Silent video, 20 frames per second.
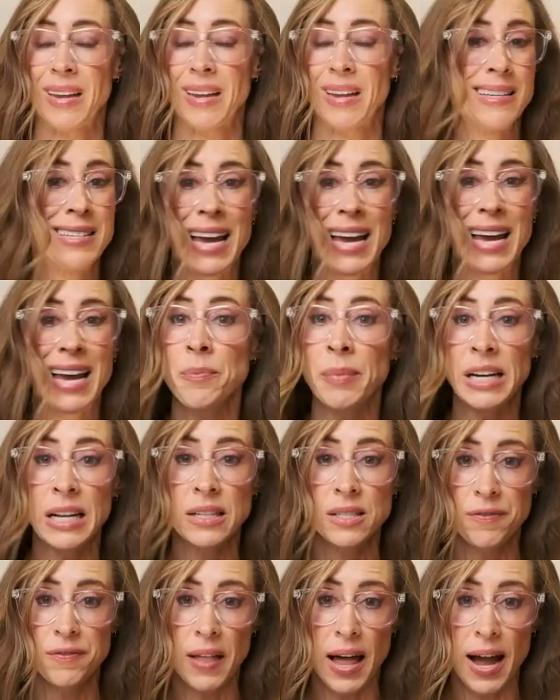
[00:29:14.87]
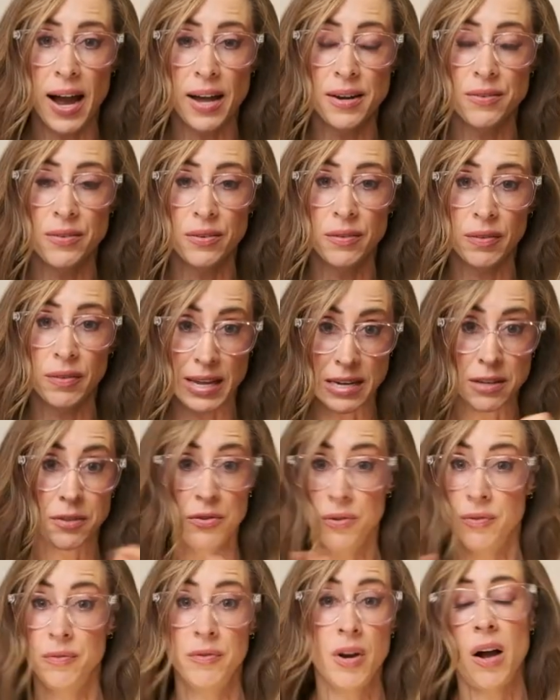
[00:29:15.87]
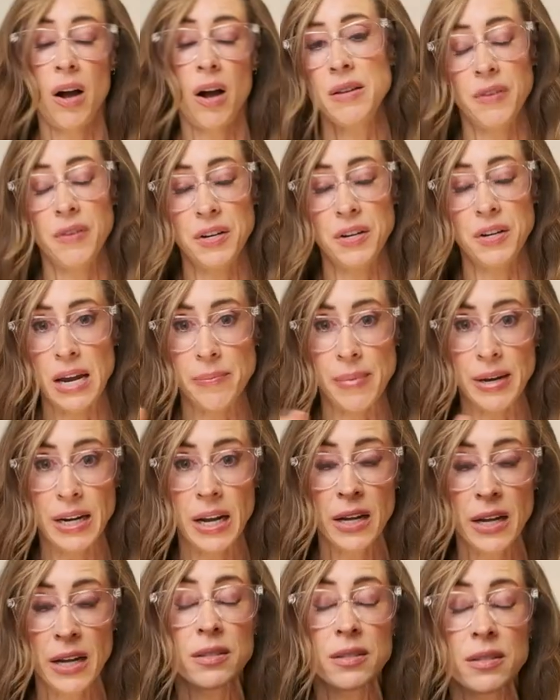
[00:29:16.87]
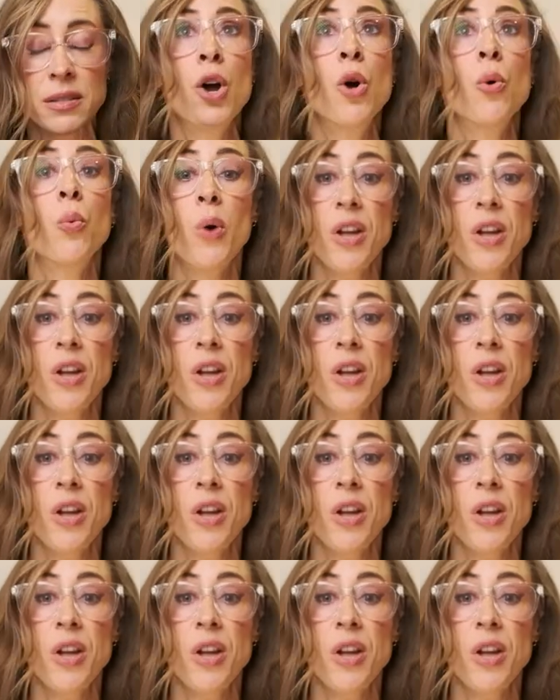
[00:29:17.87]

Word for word: in 10 minutes flat like not even 10 minutes